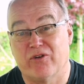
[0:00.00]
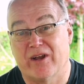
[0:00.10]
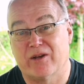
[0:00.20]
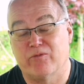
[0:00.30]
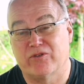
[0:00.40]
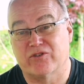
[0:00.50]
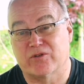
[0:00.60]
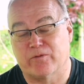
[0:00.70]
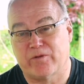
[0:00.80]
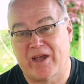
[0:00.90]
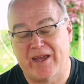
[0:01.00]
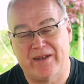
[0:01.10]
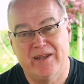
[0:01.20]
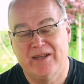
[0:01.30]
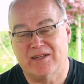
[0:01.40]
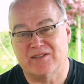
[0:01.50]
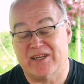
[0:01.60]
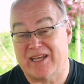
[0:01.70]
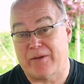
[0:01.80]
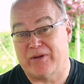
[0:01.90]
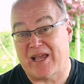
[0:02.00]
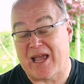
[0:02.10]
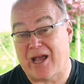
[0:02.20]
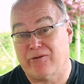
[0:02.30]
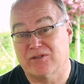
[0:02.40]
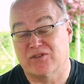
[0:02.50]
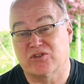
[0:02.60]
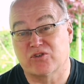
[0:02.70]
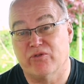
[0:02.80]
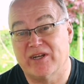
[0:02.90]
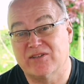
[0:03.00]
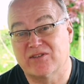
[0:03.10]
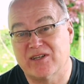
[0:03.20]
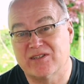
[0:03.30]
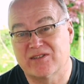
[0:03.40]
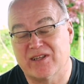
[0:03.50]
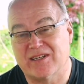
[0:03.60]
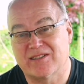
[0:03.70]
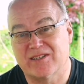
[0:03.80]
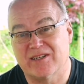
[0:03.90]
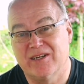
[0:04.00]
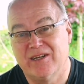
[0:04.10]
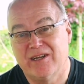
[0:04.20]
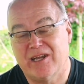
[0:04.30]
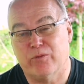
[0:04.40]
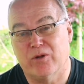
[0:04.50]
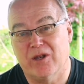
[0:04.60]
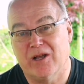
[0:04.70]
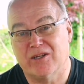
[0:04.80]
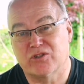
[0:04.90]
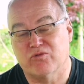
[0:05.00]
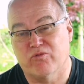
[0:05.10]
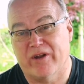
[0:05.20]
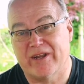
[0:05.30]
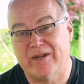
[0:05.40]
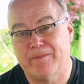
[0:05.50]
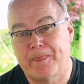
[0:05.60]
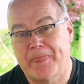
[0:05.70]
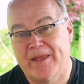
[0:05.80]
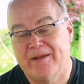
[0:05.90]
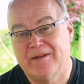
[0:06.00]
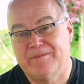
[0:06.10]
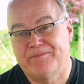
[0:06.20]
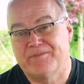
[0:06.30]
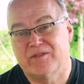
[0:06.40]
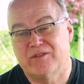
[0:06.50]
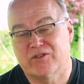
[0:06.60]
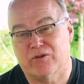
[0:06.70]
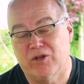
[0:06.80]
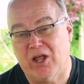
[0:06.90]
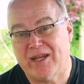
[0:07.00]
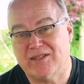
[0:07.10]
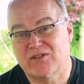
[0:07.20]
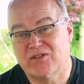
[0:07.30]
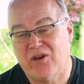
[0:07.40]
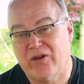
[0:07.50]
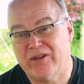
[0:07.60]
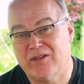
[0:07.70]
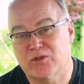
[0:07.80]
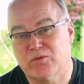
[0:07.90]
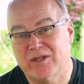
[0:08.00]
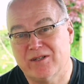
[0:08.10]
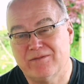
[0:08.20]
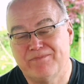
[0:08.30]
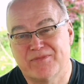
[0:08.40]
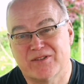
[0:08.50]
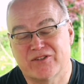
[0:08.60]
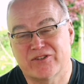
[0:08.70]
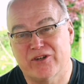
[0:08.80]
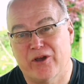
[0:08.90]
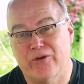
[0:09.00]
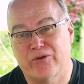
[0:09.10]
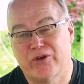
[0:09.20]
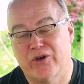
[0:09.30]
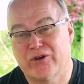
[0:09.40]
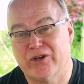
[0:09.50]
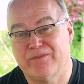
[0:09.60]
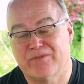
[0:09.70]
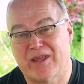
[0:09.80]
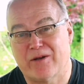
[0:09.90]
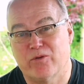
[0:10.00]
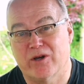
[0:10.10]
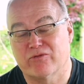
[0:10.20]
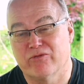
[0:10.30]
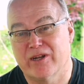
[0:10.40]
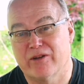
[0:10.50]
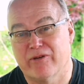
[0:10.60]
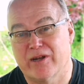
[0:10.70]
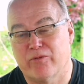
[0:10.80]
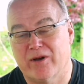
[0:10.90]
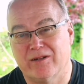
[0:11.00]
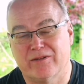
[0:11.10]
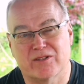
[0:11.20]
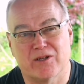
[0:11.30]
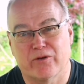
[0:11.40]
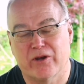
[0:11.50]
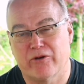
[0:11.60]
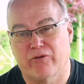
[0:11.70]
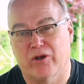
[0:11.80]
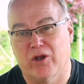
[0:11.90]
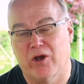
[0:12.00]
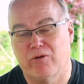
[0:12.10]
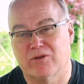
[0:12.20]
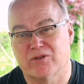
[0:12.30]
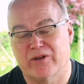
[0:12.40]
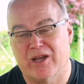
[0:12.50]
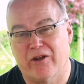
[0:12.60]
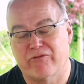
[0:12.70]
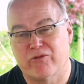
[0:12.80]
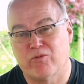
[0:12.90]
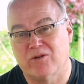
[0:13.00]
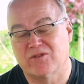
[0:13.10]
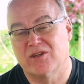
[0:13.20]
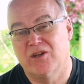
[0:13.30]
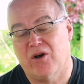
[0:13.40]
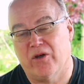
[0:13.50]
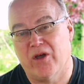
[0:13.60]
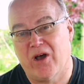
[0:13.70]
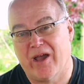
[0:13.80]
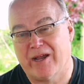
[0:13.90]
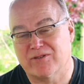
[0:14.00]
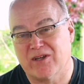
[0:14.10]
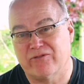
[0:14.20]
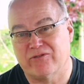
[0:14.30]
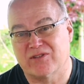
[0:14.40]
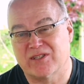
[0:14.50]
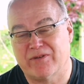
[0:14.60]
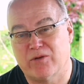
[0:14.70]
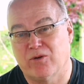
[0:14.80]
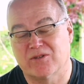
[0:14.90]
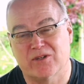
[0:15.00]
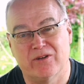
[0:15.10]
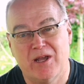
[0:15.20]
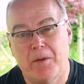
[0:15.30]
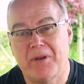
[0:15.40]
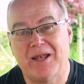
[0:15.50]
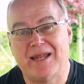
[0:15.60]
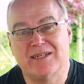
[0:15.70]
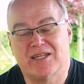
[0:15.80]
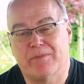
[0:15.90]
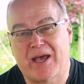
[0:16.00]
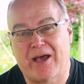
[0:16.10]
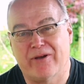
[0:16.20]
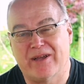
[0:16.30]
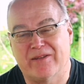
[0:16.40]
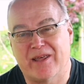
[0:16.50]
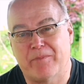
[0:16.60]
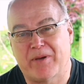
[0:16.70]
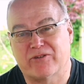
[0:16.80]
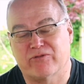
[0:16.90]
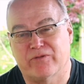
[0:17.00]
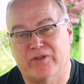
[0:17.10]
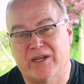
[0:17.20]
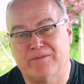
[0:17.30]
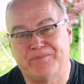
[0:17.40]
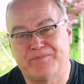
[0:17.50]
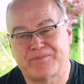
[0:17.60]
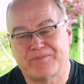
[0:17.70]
I've been trying it with just a fan and seeing how many hours the screen says that it will last running it. So lights on it as well. slow cooker. That worked really, really well. The slow cooker on low was only 100 watts. On high, it was 170 watts, so plenty of power in that battery for that.